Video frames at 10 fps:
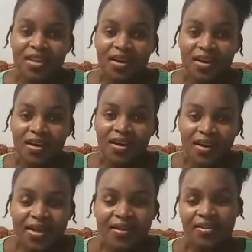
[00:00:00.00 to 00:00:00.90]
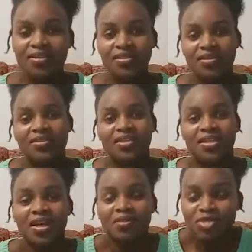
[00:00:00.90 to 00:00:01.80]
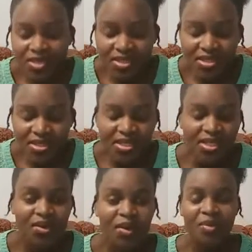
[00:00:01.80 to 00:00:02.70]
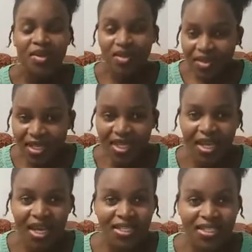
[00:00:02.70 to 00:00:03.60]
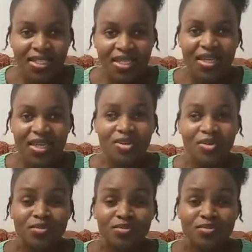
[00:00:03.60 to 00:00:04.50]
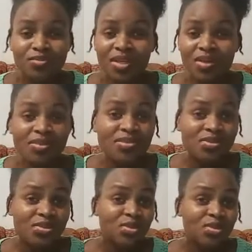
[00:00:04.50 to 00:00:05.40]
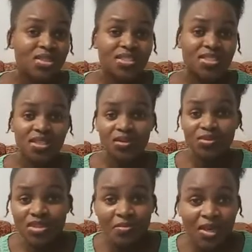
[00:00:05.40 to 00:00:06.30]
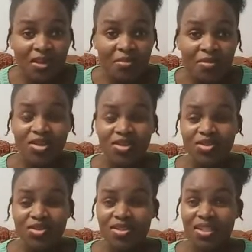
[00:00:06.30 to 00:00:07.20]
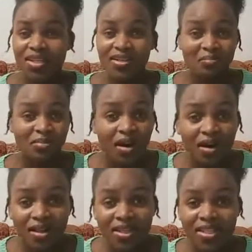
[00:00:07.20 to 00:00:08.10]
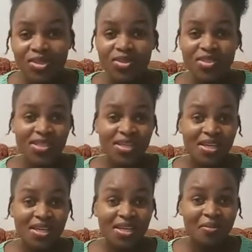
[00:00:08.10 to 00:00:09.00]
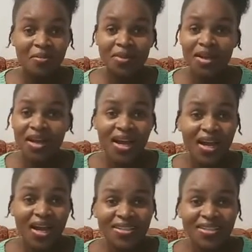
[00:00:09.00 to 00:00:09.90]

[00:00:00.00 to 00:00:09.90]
all right, God, I'm trusting you, I'm learning. And there are persons who would say they lose their baby, you'll hear them bawling, you'll see them, and